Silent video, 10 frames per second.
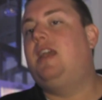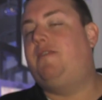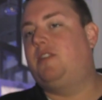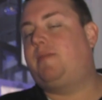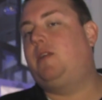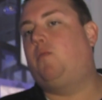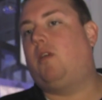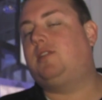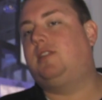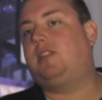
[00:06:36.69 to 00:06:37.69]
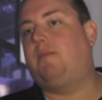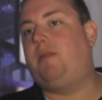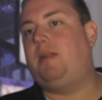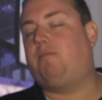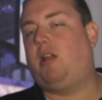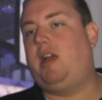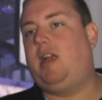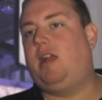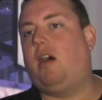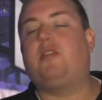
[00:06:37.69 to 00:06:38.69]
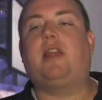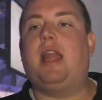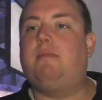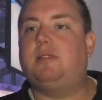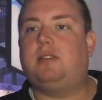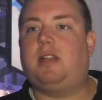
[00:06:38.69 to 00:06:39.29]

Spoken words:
if you're somebody who wants to jump in and play other games,